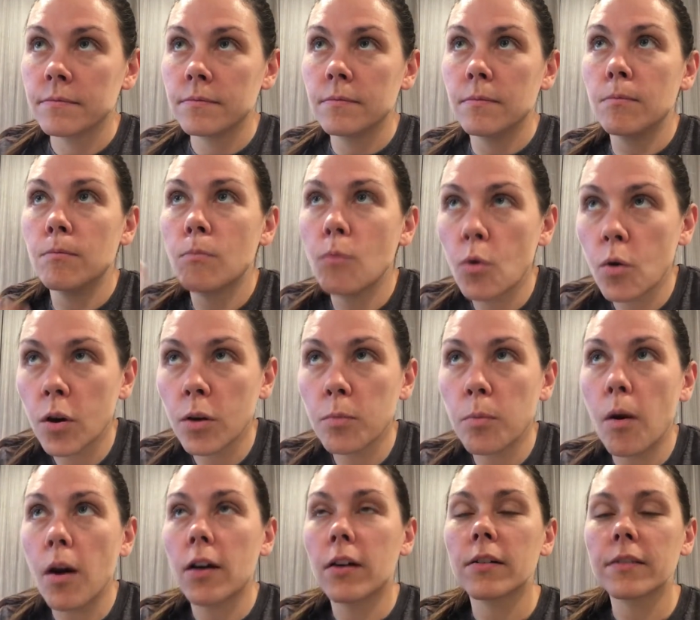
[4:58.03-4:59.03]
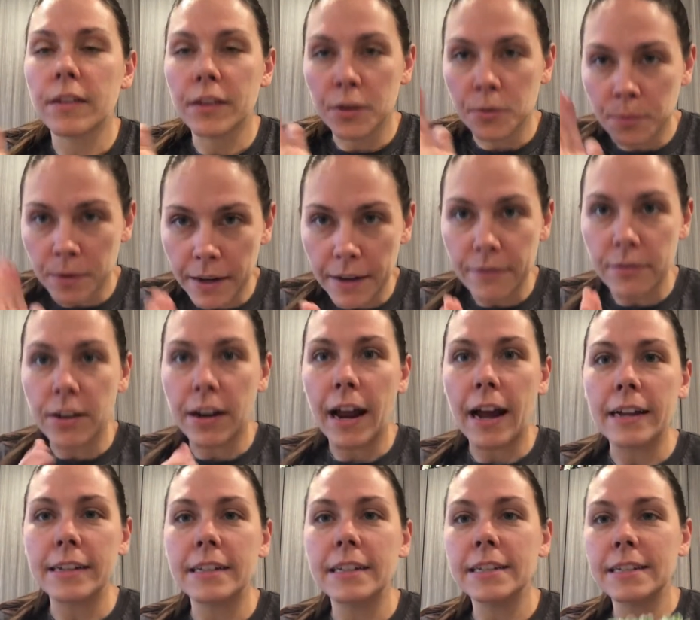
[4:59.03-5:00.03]
more water than you would give a
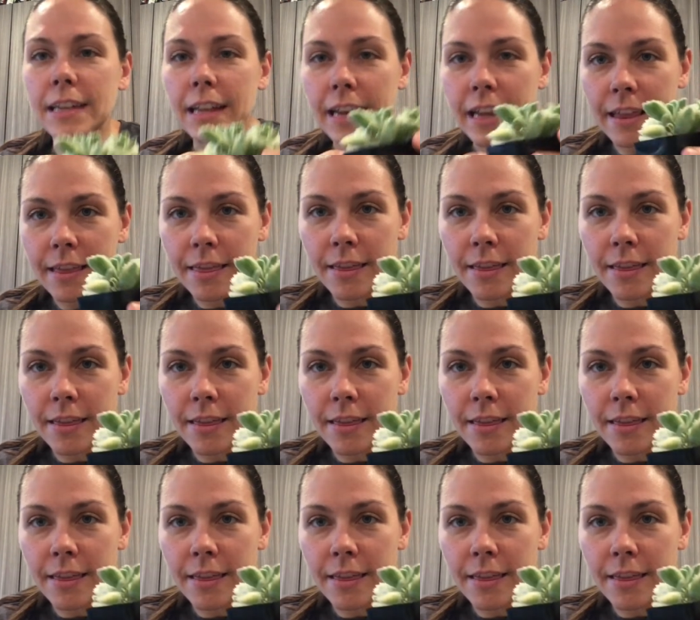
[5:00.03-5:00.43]
cactus, and